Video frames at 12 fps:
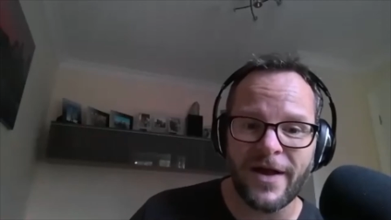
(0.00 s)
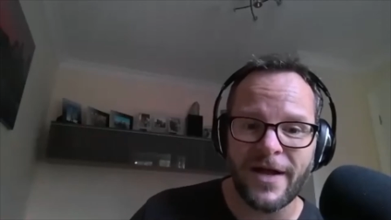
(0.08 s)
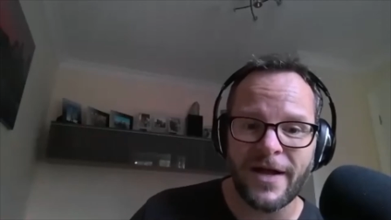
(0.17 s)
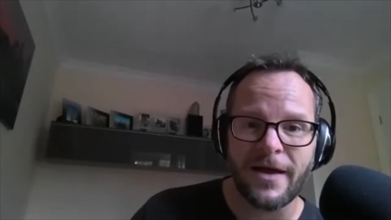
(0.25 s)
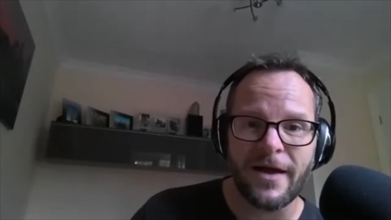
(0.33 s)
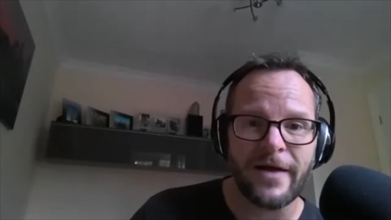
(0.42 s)

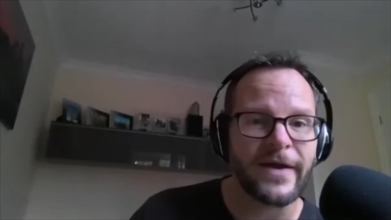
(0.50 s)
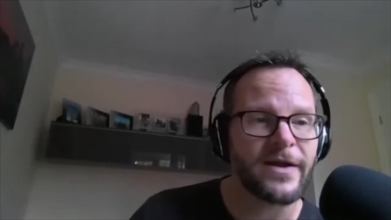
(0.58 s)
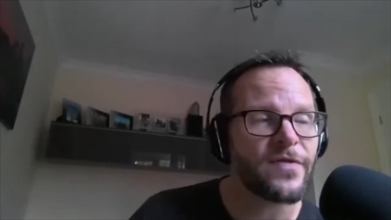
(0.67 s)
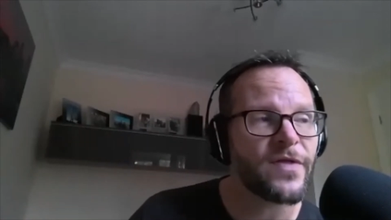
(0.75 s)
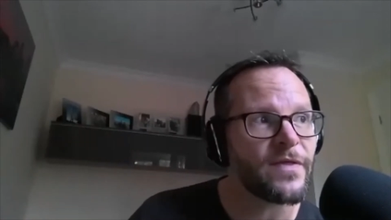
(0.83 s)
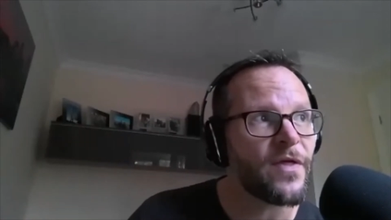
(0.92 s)
And then I
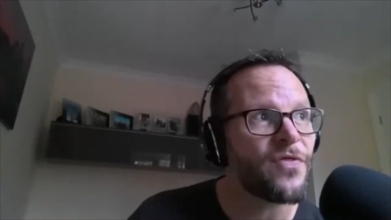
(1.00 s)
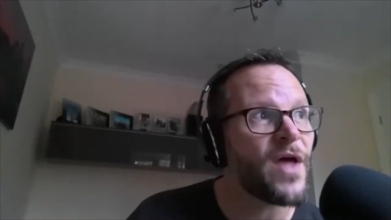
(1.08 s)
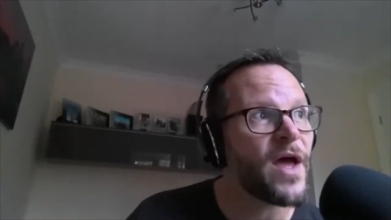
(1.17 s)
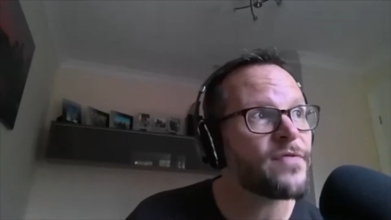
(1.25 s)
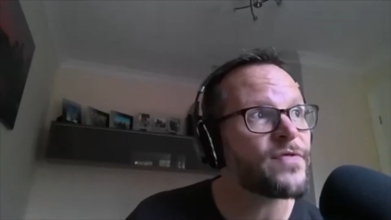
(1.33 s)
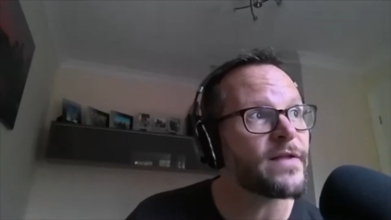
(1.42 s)
think the
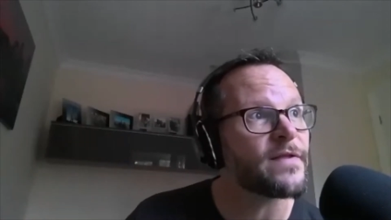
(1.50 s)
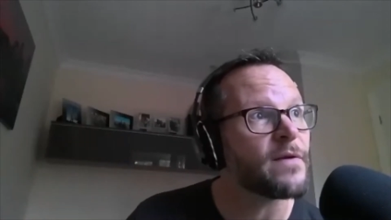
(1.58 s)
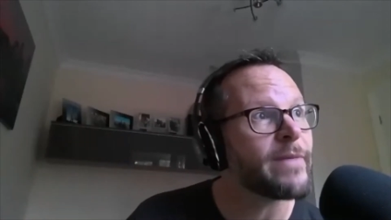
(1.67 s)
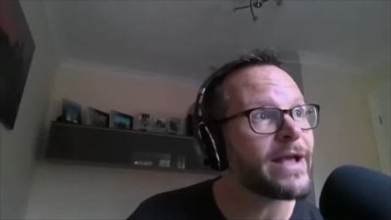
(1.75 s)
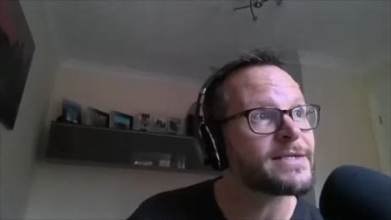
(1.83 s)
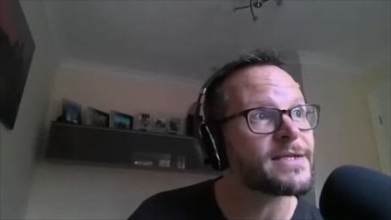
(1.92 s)
third thing that
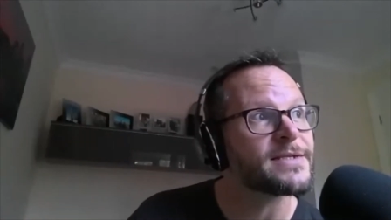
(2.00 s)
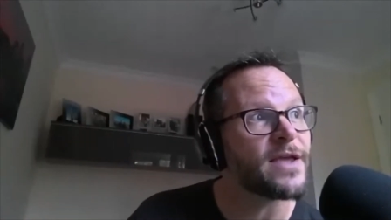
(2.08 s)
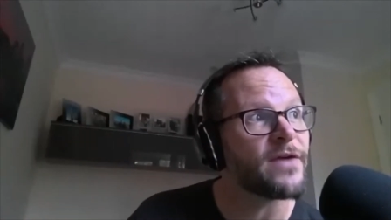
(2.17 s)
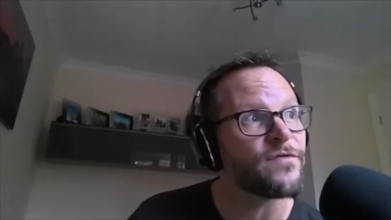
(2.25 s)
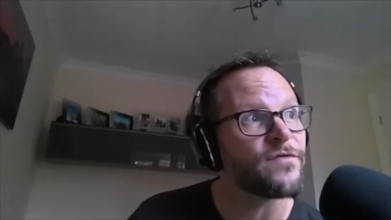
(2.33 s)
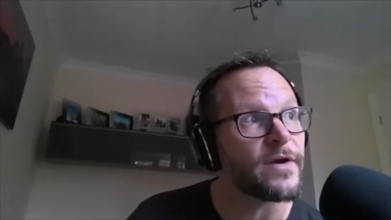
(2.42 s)
makes us
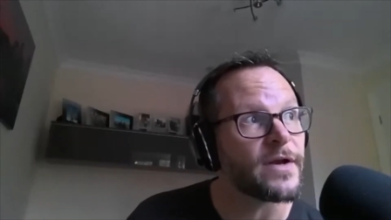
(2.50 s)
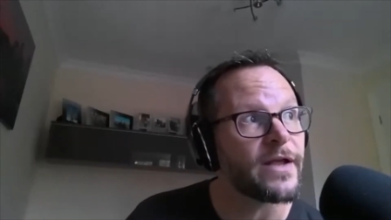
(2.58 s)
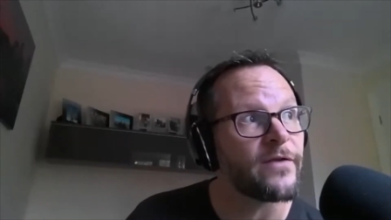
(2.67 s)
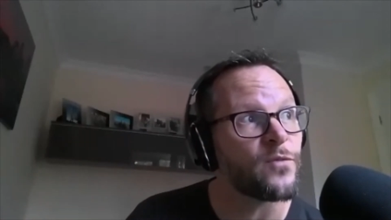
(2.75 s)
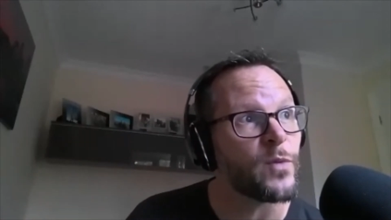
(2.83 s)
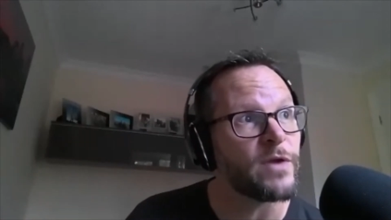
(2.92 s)
different
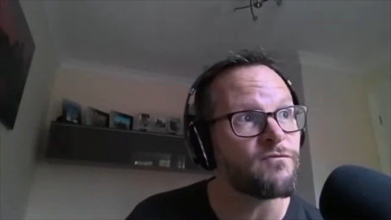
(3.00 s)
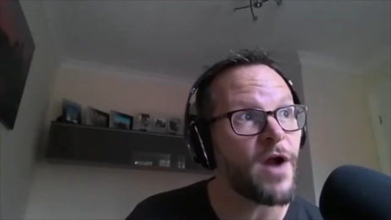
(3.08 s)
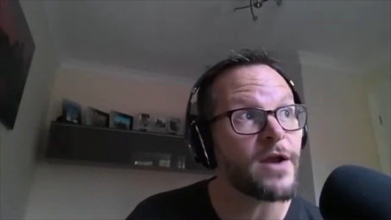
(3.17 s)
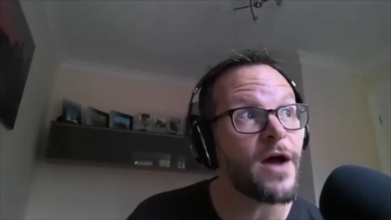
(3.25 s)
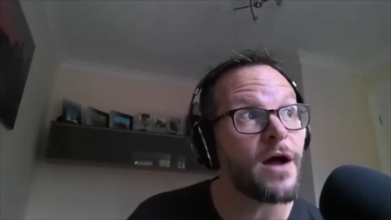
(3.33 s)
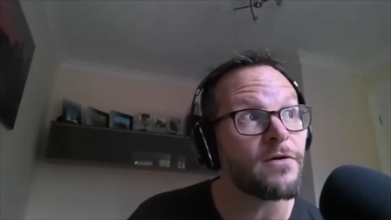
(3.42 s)
is we run
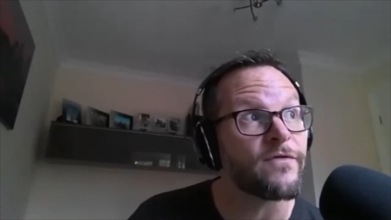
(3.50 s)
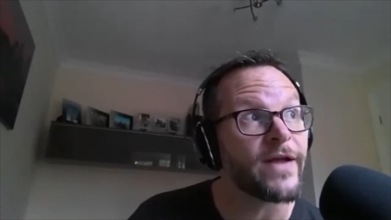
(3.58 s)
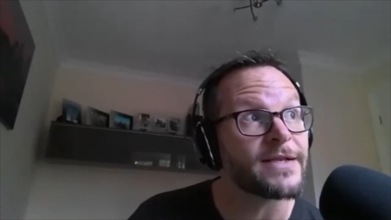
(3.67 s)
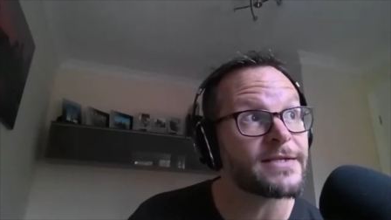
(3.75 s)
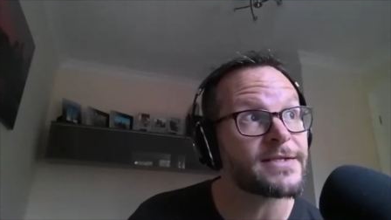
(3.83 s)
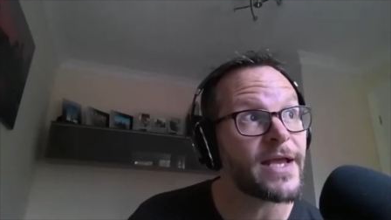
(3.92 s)
our
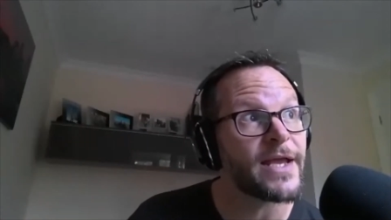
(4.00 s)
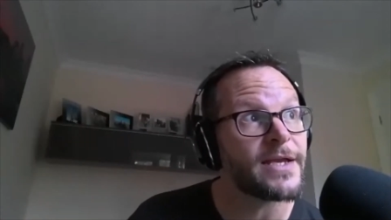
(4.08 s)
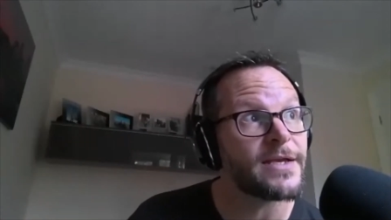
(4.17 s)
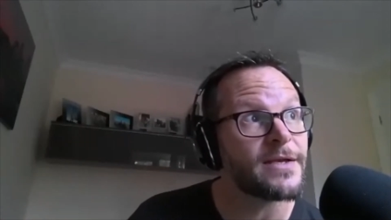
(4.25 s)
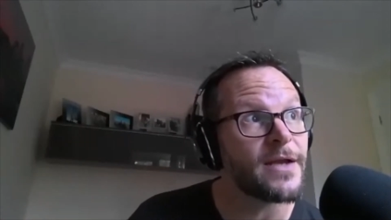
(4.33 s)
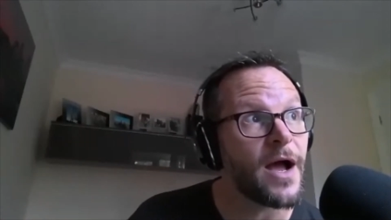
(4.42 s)
events
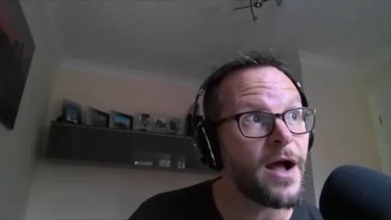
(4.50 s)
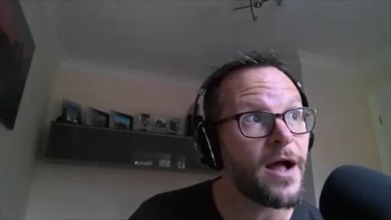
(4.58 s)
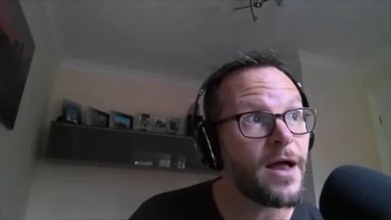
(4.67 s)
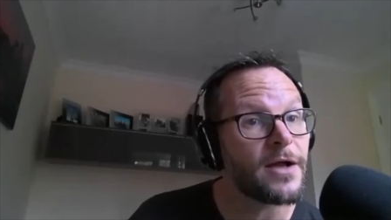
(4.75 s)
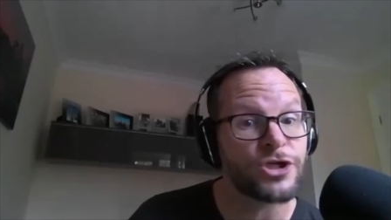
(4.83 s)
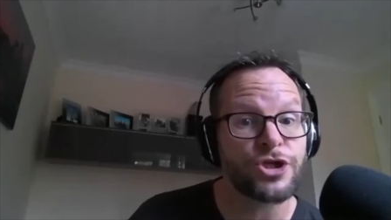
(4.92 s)
in
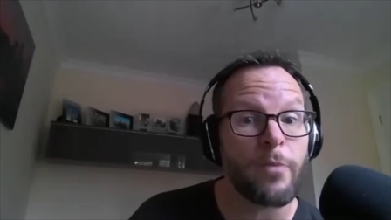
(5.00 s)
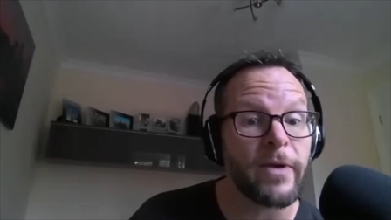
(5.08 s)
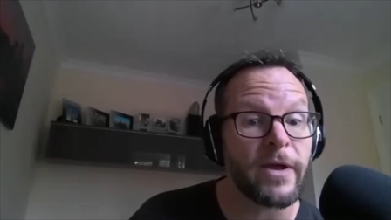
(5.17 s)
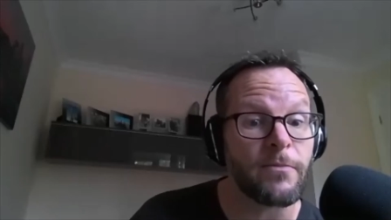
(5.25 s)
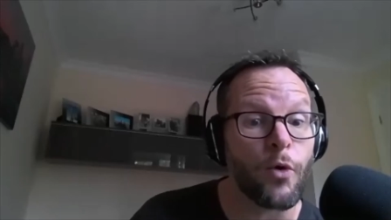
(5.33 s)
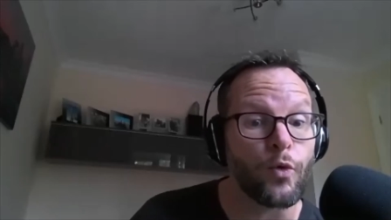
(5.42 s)
shopping
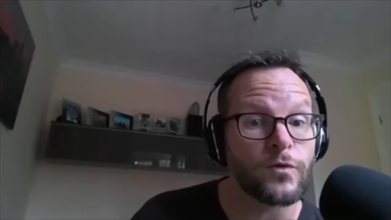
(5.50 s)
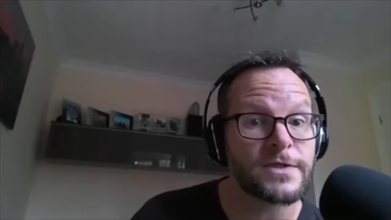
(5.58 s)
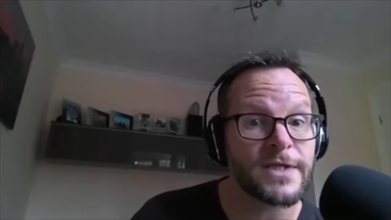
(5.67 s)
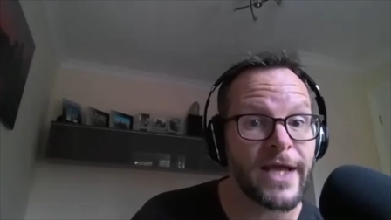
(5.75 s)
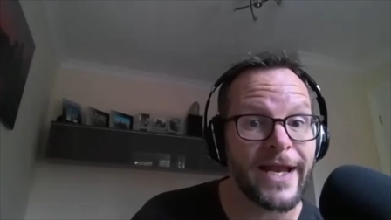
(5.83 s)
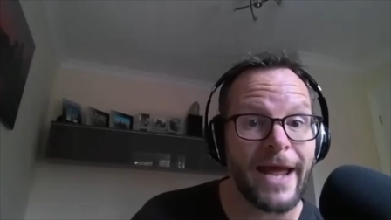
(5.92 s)
malls,
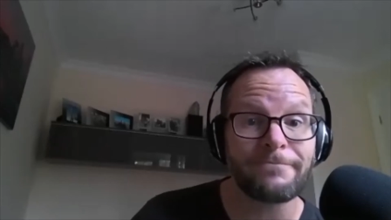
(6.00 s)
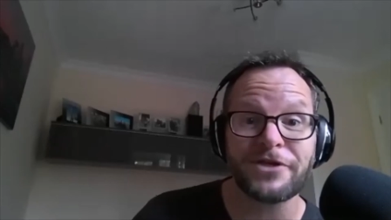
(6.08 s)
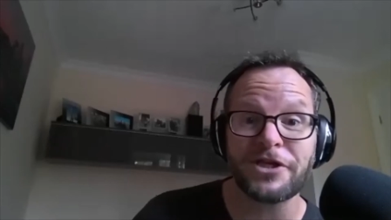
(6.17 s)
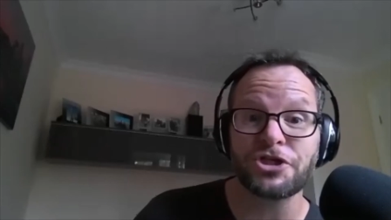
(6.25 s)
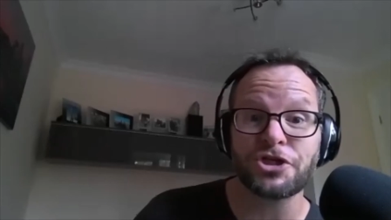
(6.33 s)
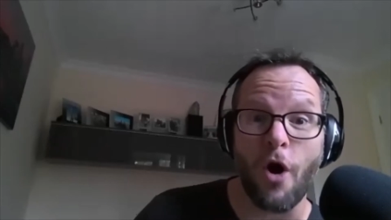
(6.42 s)
in empty
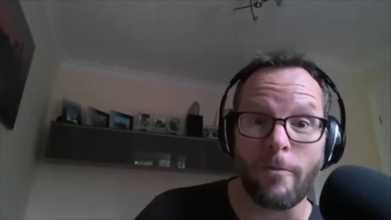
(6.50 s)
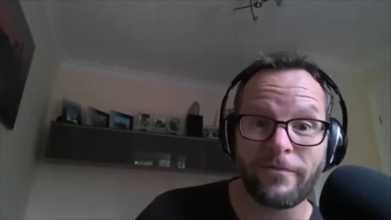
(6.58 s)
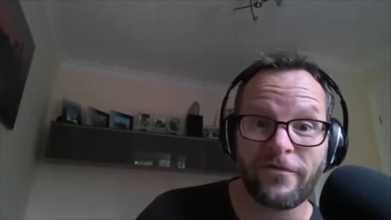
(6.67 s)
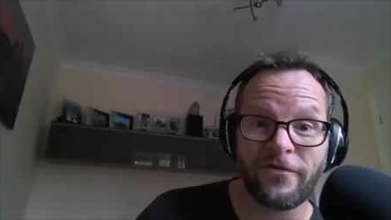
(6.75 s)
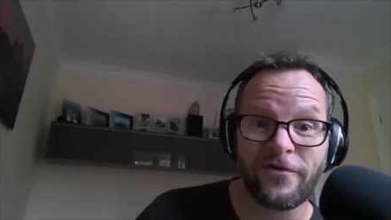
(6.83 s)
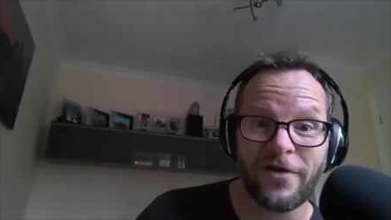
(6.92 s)

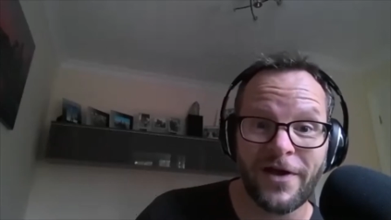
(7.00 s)
shops.